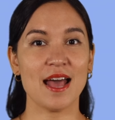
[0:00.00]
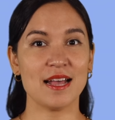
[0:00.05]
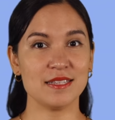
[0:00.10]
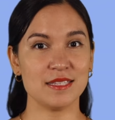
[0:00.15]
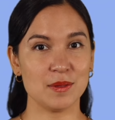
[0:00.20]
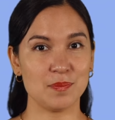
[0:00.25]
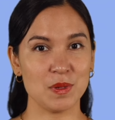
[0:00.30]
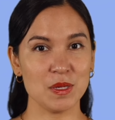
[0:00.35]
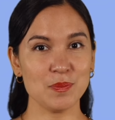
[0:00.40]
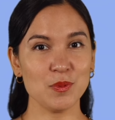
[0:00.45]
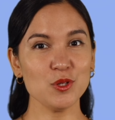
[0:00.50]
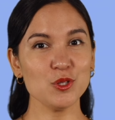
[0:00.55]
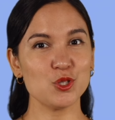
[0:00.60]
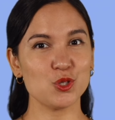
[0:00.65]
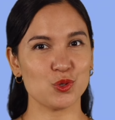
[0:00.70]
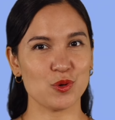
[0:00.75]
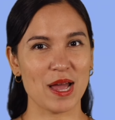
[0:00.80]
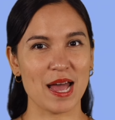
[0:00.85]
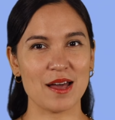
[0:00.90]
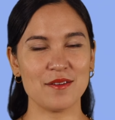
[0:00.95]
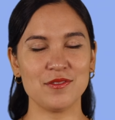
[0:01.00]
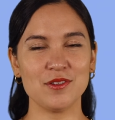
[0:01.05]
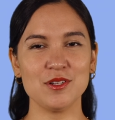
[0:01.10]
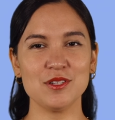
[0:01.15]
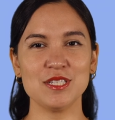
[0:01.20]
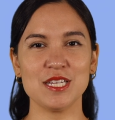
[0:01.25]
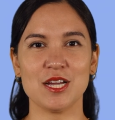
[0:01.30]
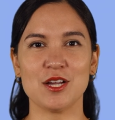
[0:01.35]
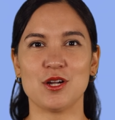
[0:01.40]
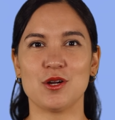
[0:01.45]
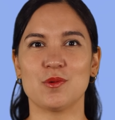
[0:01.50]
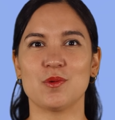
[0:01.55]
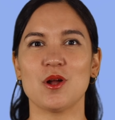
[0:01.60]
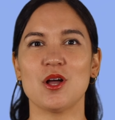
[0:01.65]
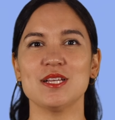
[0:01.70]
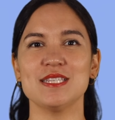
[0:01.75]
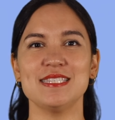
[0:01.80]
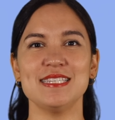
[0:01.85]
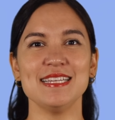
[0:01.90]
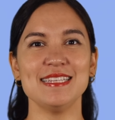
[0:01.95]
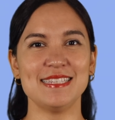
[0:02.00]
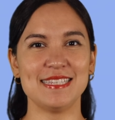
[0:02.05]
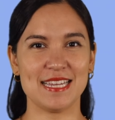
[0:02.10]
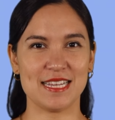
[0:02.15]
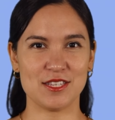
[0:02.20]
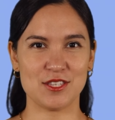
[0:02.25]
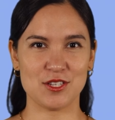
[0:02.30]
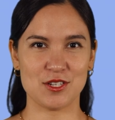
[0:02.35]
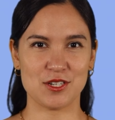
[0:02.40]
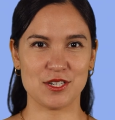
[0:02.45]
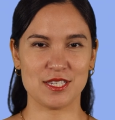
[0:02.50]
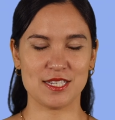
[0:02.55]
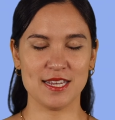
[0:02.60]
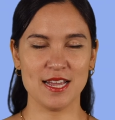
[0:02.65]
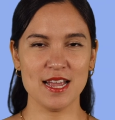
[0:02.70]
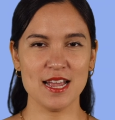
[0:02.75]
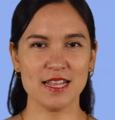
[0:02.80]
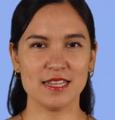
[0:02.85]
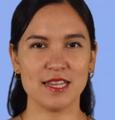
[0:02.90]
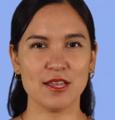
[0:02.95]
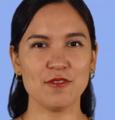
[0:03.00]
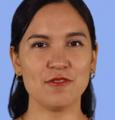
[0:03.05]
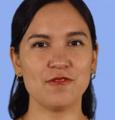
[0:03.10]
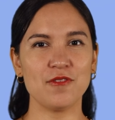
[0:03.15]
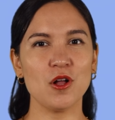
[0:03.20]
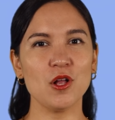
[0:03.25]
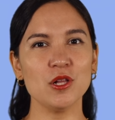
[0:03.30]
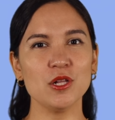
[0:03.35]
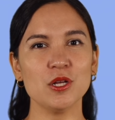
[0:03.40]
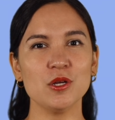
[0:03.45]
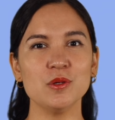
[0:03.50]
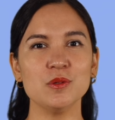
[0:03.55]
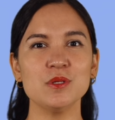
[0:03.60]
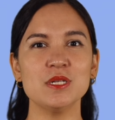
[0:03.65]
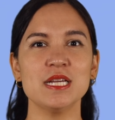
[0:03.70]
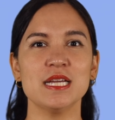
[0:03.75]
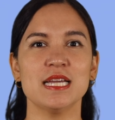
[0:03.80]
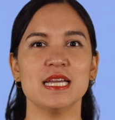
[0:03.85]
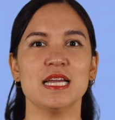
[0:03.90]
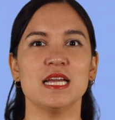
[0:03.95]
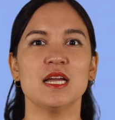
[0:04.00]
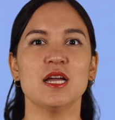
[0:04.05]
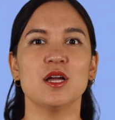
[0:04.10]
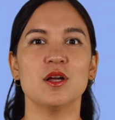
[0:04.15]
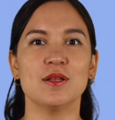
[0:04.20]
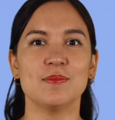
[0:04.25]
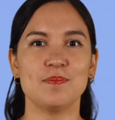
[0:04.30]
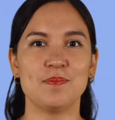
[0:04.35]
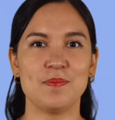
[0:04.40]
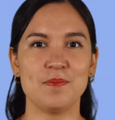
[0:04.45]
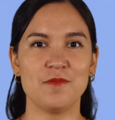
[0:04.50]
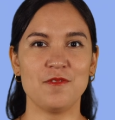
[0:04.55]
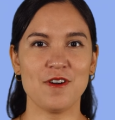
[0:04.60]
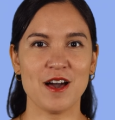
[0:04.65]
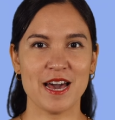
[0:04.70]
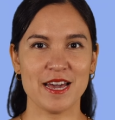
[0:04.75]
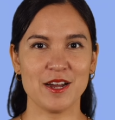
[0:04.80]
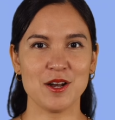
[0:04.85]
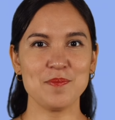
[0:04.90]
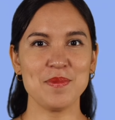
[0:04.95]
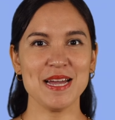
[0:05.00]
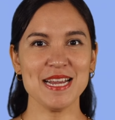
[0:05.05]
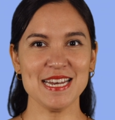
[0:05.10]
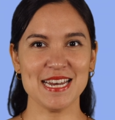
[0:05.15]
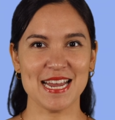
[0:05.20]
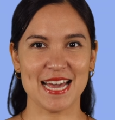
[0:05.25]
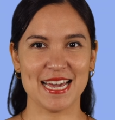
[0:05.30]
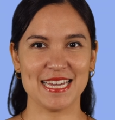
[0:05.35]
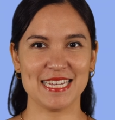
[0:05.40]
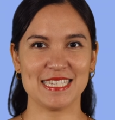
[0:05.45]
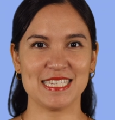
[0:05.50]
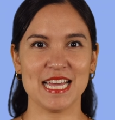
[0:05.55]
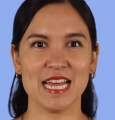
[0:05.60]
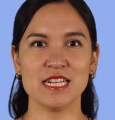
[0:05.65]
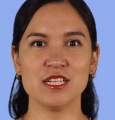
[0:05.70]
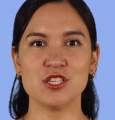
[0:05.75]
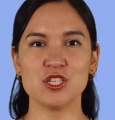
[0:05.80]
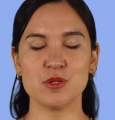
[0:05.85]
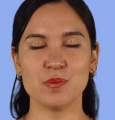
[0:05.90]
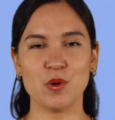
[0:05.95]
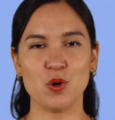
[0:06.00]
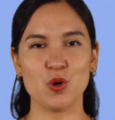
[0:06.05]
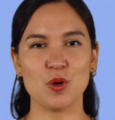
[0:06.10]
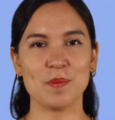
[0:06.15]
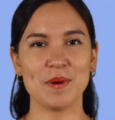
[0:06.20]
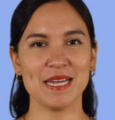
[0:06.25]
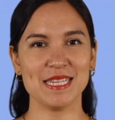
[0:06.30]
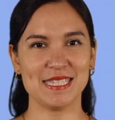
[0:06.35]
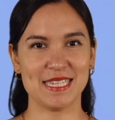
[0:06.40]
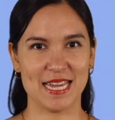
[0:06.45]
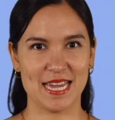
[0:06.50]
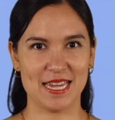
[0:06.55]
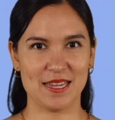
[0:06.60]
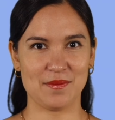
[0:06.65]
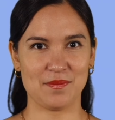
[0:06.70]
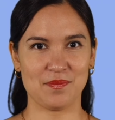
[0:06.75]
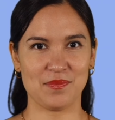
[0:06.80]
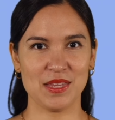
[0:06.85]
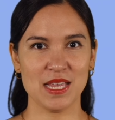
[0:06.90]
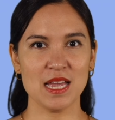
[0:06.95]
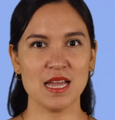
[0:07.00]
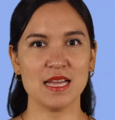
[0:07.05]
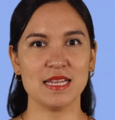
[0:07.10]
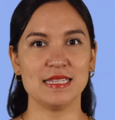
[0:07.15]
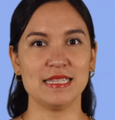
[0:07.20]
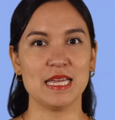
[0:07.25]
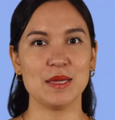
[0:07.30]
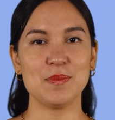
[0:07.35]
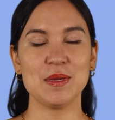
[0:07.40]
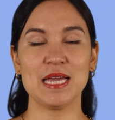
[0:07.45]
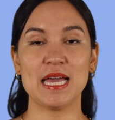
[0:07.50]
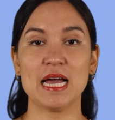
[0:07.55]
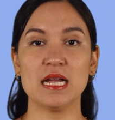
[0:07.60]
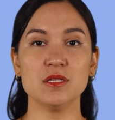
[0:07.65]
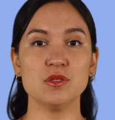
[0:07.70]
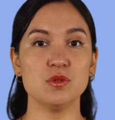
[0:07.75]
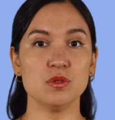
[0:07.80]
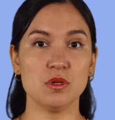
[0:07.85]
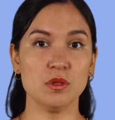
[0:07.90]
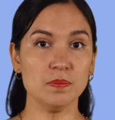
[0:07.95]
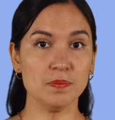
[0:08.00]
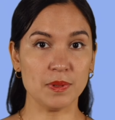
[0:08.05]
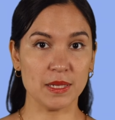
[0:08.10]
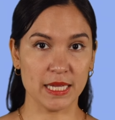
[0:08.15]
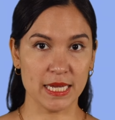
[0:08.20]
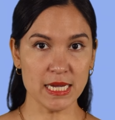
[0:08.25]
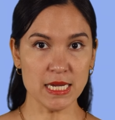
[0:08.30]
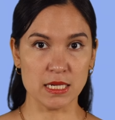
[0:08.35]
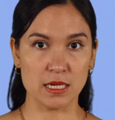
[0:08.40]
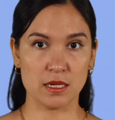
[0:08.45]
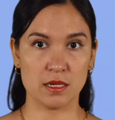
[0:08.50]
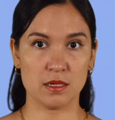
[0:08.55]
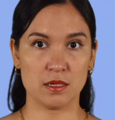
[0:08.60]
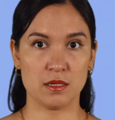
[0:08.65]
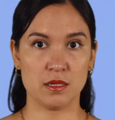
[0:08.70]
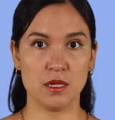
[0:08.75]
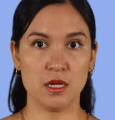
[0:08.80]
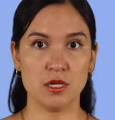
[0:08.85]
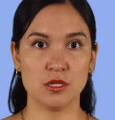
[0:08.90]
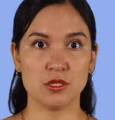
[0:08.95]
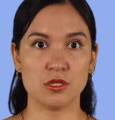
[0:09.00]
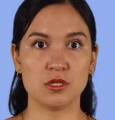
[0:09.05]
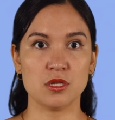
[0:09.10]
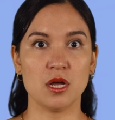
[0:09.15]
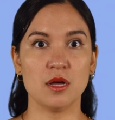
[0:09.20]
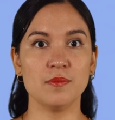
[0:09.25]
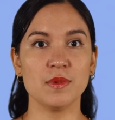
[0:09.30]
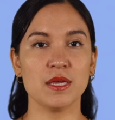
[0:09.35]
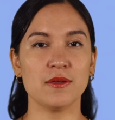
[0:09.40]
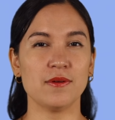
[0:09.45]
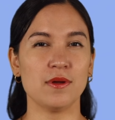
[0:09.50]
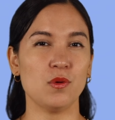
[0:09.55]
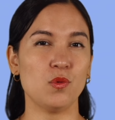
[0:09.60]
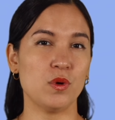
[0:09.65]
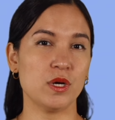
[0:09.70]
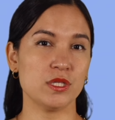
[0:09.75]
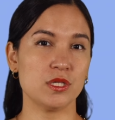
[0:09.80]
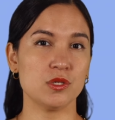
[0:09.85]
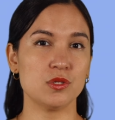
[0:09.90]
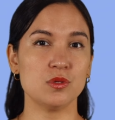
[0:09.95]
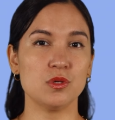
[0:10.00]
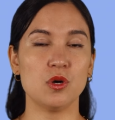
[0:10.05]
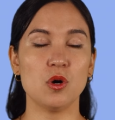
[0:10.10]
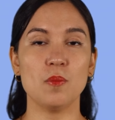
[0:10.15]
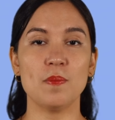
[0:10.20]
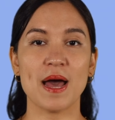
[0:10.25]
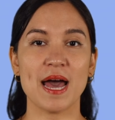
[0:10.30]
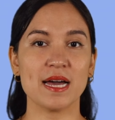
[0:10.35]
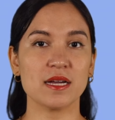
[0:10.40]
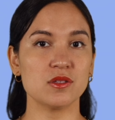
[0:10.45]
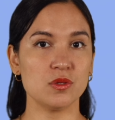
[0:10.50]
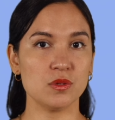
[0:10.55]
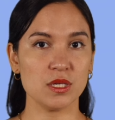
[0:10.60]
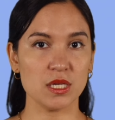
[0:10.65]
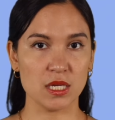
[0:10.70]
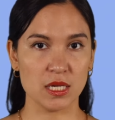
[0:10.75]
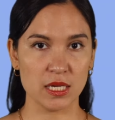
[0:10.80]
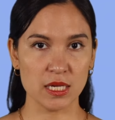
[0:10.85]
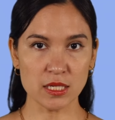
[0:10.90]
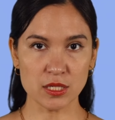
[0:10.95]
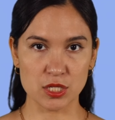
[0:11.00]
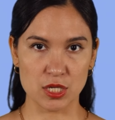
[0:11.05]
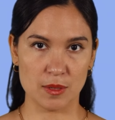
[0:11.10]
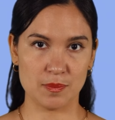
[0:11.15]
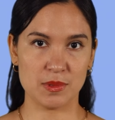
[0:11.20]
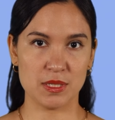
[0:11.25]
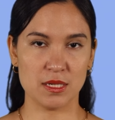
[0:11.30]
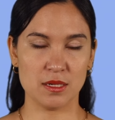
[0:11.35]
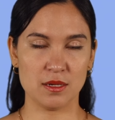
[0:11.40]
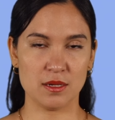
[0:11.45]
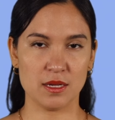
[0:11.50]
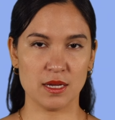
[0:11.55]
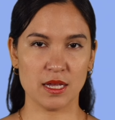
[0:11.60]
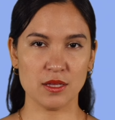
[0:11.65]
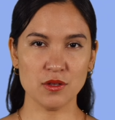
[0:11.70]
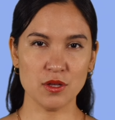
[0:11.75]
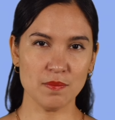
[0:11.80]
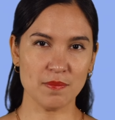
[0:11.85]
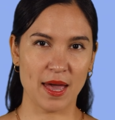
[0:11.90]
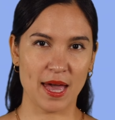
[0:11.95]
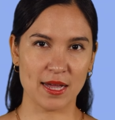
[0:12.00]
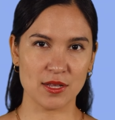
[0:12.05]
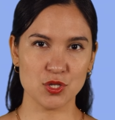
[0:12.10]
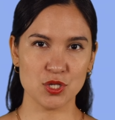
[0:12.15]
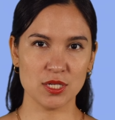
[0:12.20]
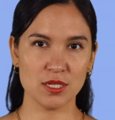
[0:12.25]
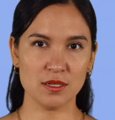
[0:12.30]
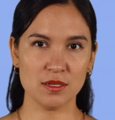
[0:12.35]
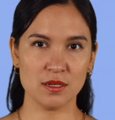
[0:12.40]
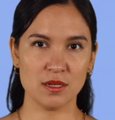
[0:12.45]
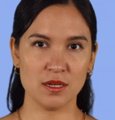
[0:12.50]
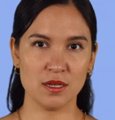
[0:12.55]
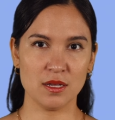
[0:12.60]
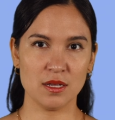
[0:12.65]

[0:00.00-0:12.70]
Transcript: As the people traveled across the desert, they followed fire by night and smoke by day. They began to complain. Some even wanted to go back to Egypt. Can you imagine?